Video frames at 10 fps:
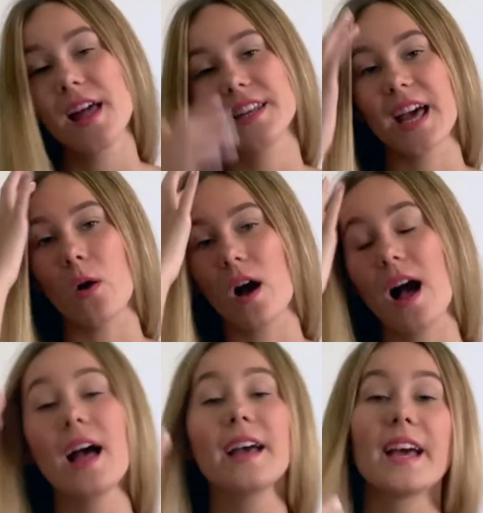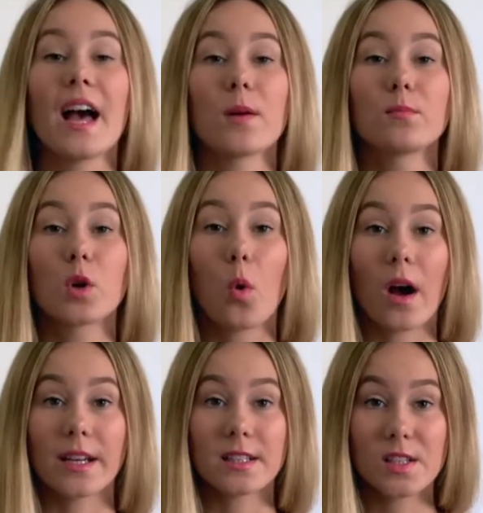Now, I am
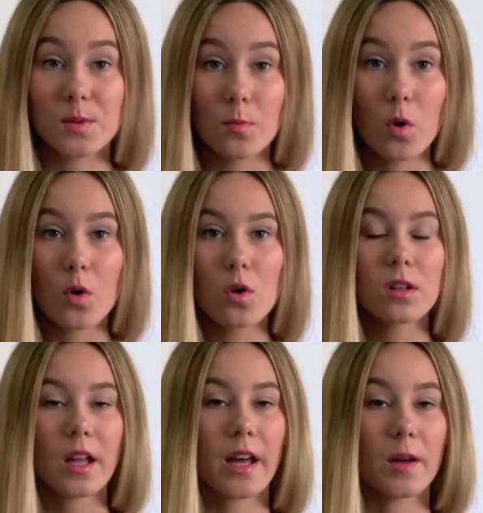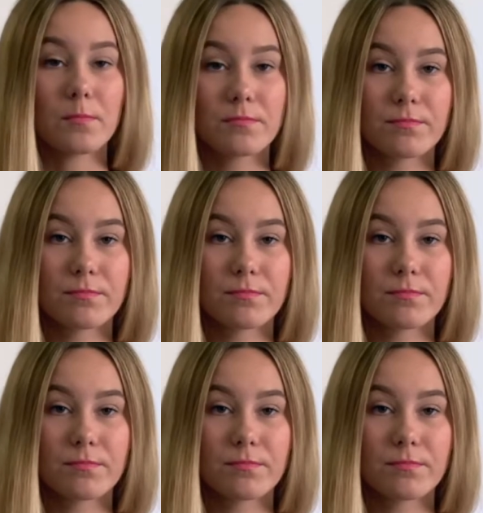quite small, I